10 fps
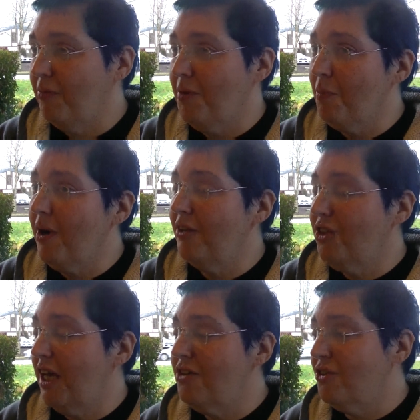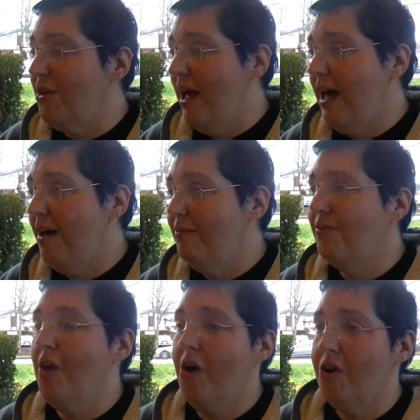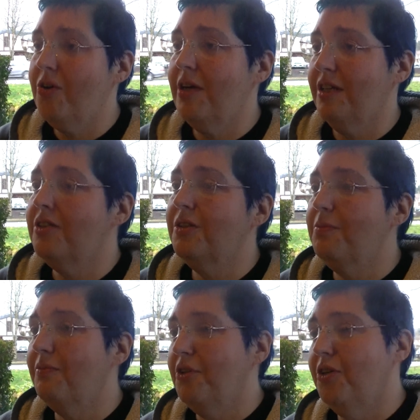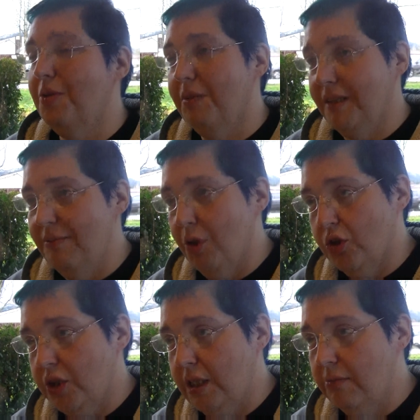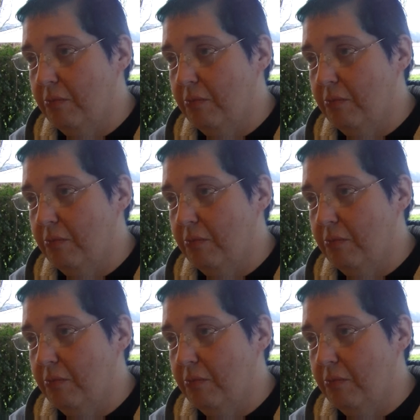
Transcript: The more education you have, the harder it is for you to believe bullshit.